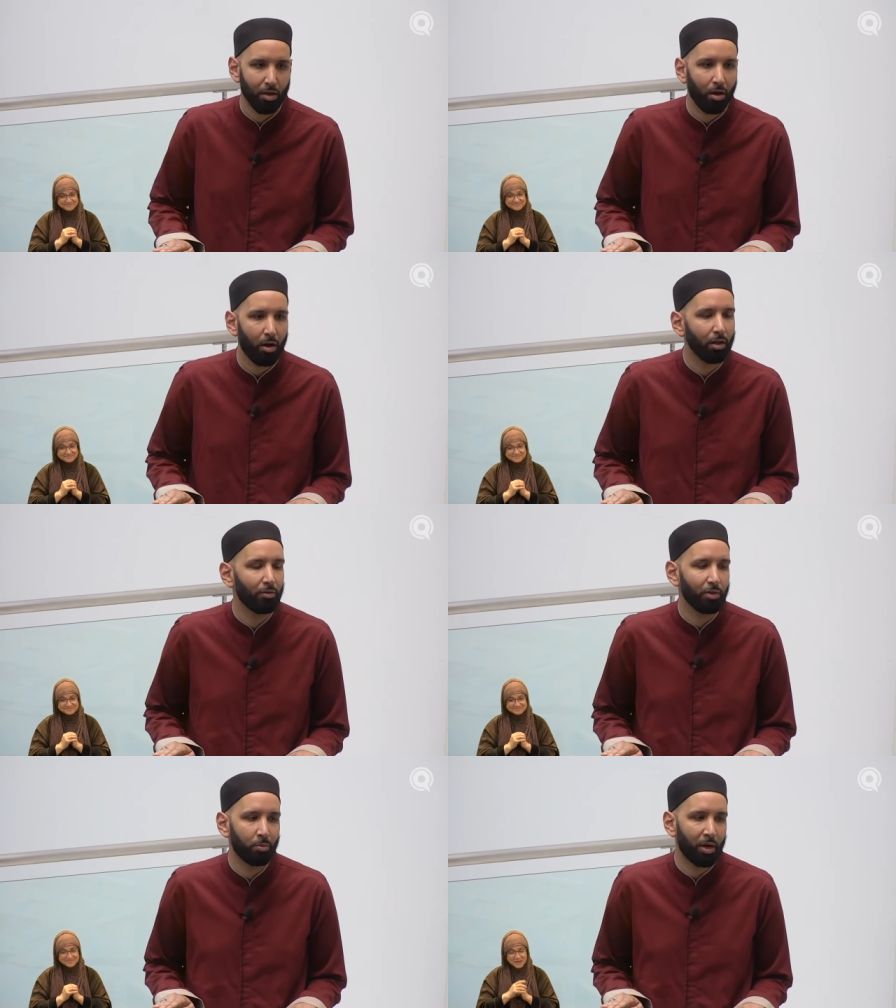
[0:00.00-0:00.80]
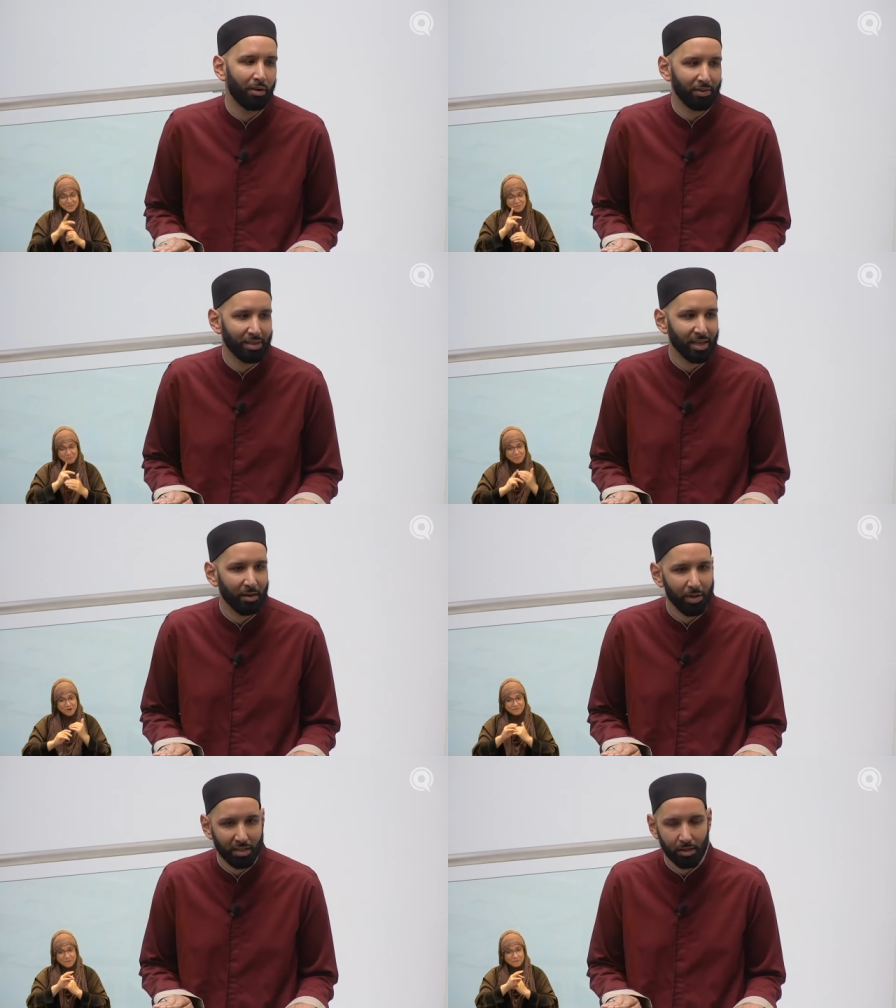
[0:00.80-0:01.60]
All of the prophets
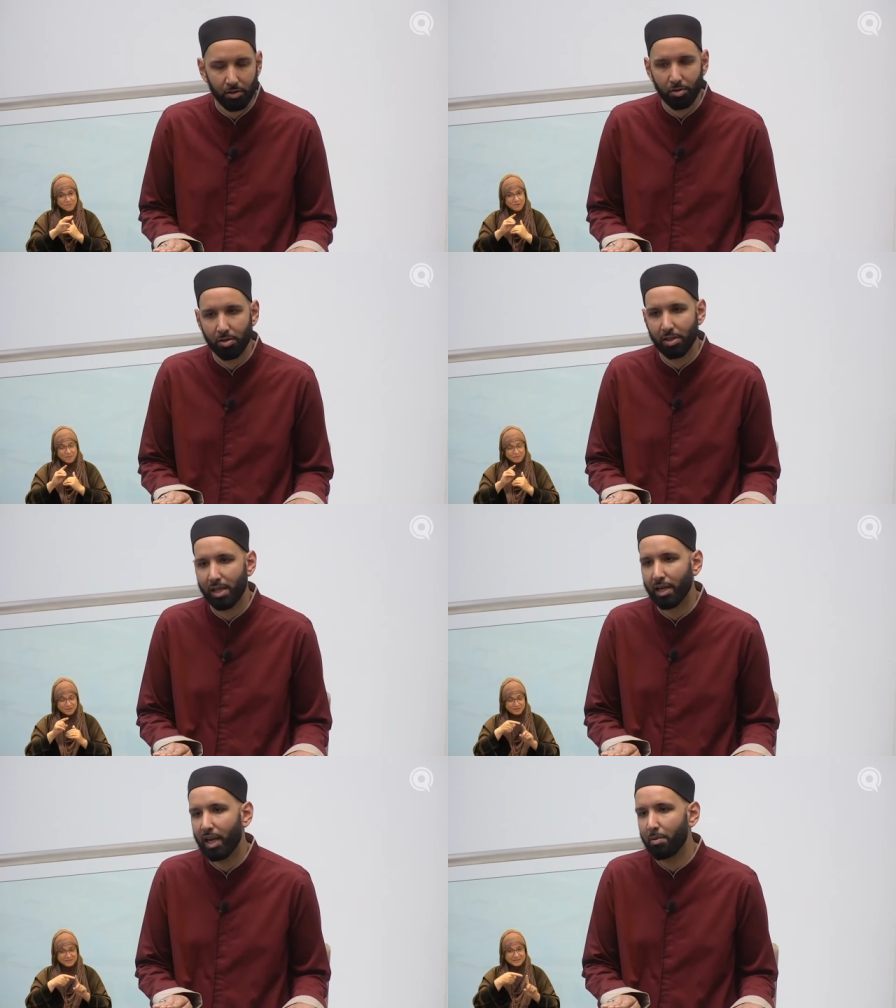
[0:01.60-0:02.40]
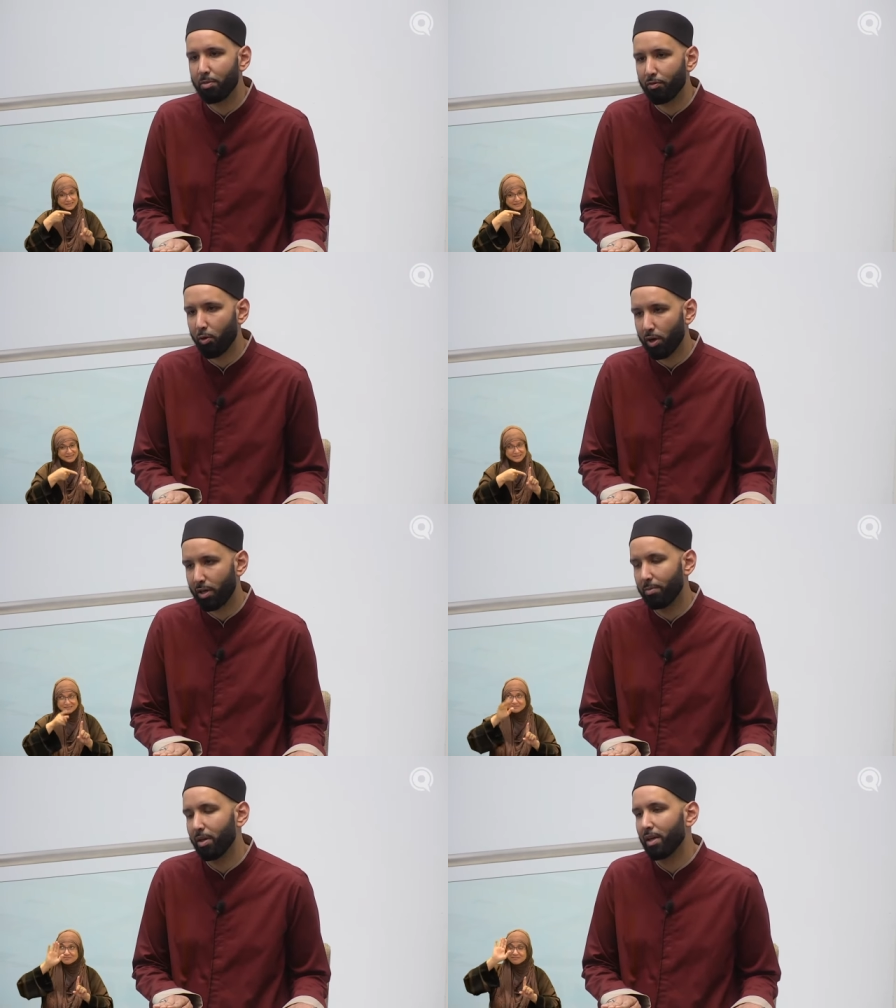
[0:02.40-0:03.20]
and messengers that came before him,